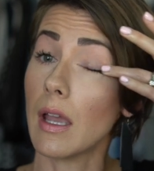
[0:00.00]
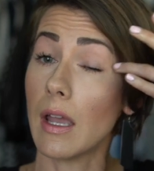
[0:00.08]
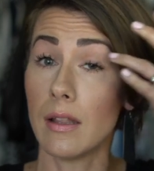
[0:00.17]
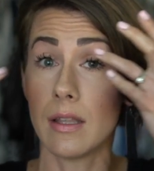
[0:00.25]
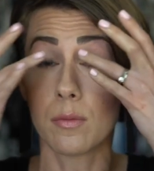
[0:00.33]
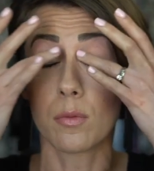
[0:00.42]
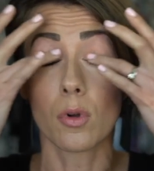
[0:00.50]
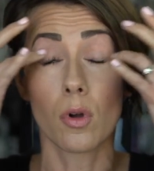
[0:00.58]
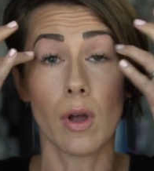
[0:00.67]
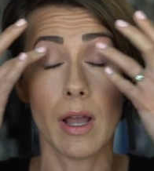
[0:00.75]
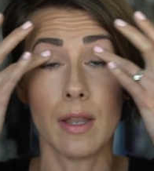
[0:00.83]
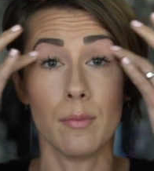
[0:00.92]
and then we'll go
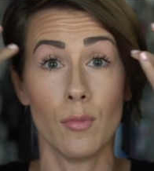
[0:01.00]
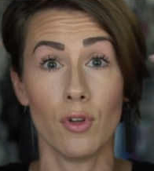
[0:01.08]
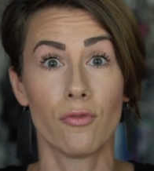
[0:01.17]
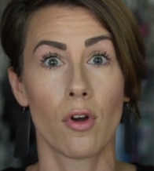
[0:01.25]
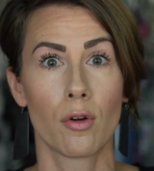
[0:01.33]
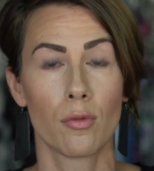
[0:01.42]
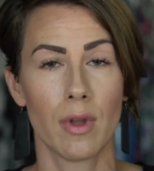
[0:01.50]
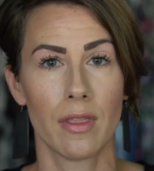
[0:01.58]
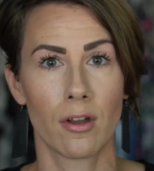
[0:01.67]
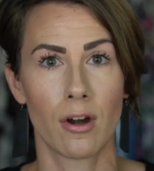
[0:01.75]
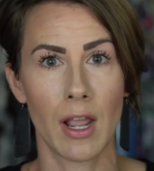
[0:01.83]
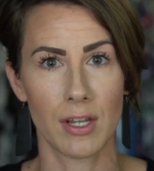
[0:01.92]
ahead and move forward with
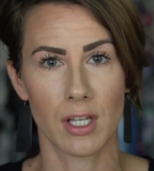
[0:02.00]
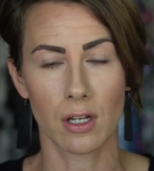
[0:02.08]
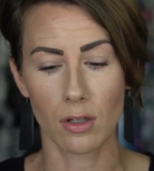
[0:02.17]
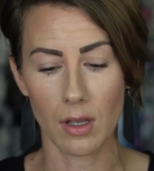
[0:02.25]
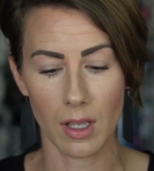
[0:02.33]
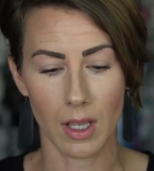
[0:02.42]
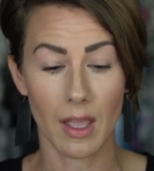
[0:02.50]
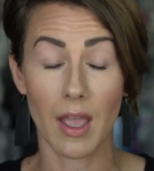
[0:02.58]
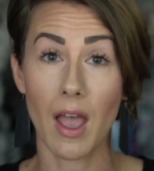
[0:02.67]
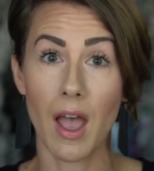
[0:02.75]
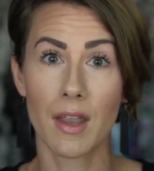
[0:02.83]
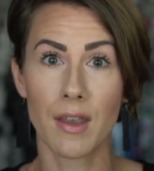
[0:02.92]
our eyeshadow look.
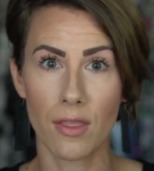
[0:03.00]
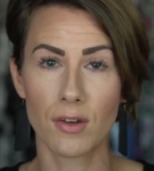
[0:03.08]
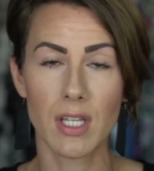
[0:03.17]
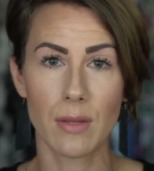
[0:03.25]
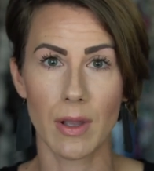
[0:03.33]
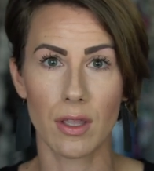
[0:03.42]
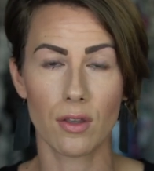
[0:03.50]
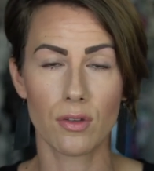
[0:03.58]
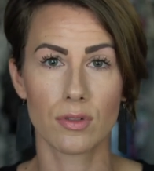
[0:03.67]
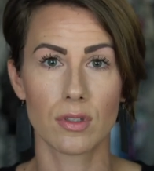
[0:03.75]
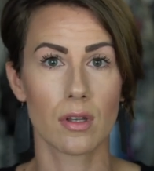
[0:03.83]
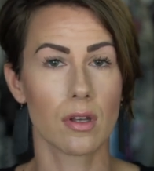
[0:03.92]
Another tip I
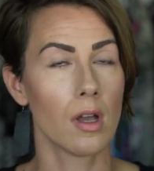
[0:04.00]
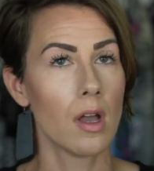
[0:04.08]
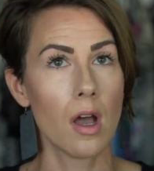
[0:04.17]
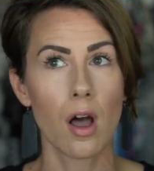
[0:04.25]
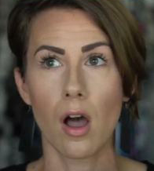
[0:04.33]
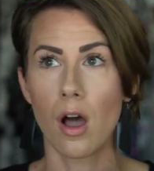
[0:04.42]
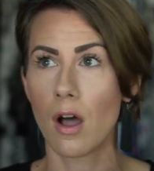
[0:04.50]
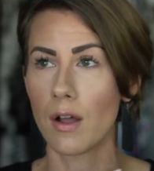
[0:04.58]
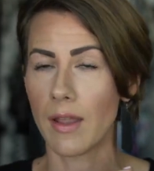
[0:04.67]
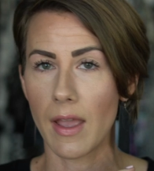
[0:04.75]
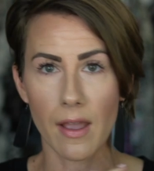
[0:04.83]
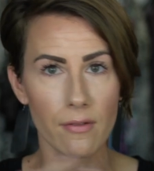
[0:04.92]
use
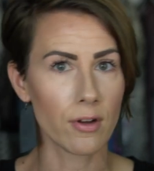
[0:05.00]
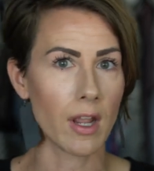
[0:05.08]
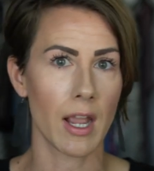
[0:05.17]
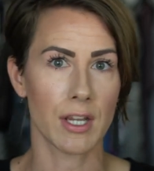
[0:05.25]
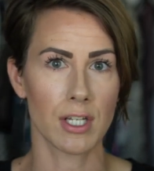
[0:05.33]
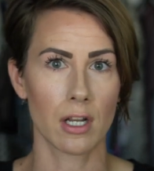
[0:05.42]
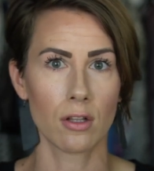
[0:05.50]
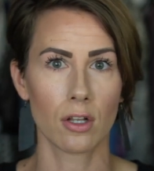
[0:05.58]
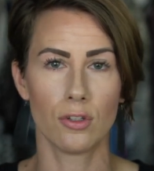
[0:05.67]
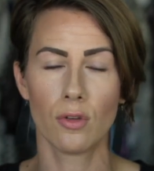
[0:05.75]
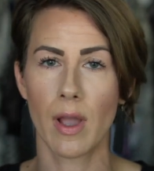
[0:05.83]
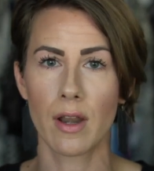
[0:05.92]
on every eyeshadow
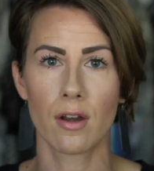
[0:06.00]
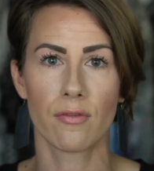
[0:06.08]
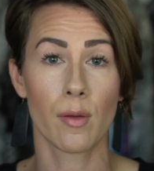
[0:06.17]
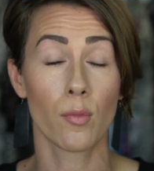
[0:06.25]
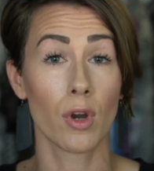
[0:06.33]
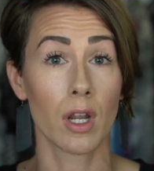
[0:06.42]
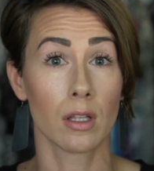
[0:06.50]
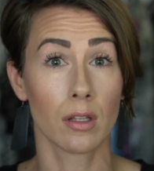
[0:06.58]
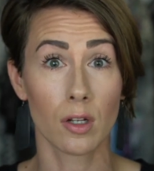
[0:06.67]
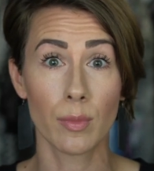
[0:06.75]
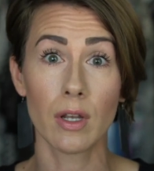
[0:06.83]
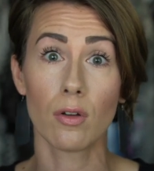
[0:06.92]
look, no matter if I'm wearing a
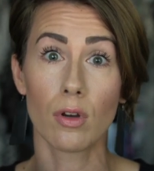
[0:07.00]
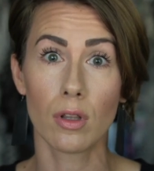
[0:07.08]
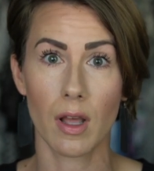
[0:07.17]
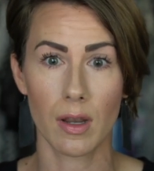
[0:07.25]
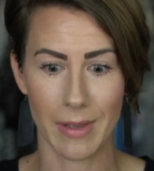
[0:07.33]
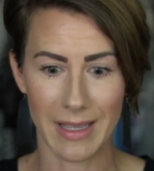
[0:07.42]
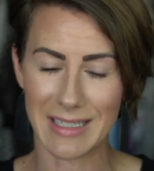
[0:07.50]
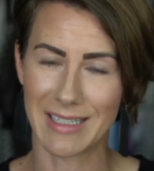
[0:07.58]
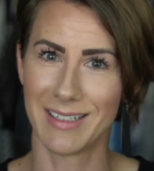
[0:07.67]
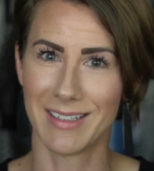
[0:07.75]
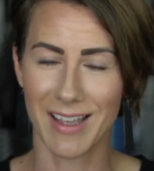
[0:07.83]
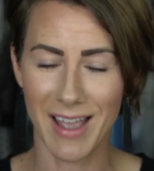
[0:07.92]
little bit or a lot of it,
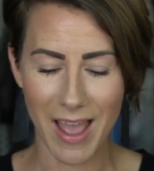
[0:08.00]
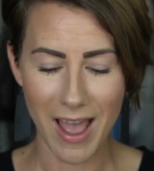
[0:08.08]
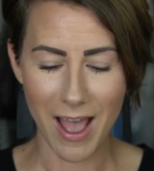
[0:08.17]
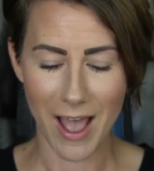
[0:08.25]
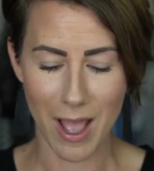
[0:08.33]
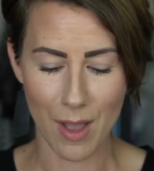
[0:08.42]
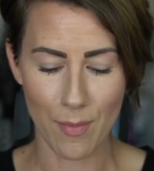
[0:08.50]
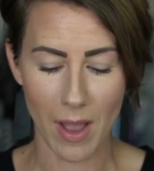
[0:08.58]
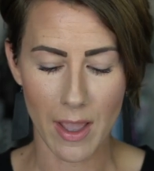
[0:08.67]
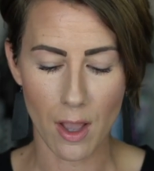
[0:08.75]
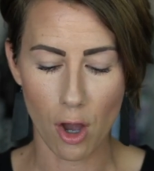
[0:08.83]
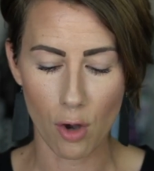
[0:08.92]

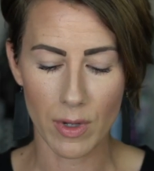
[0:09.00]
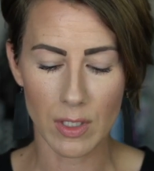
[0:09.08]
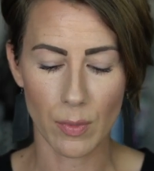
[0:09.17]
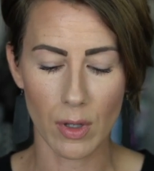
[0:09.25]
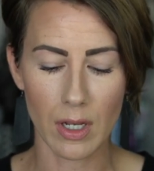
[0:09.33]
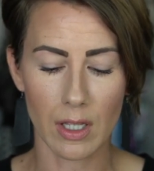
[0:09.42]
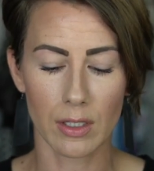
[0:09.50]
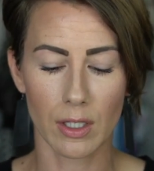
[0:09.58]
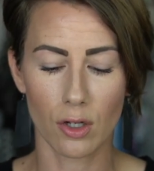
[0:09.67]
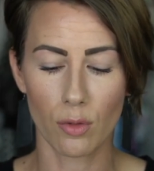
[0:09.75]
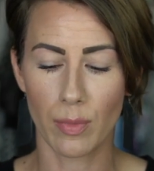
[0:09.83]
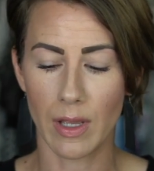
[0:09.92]
I always put a
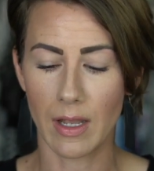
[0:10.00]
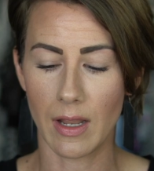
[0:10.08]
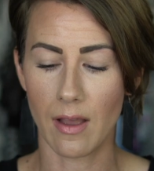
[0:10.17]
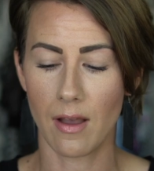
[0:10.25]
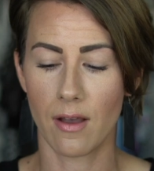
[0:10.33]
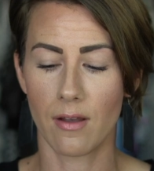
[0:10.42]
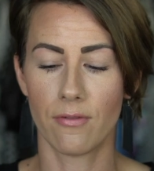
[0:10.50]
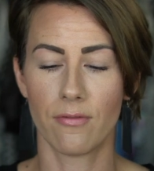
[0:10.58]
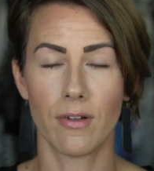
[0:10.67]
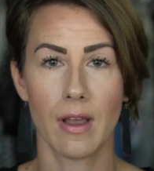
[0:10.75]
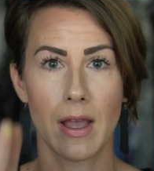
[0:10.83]
little bit of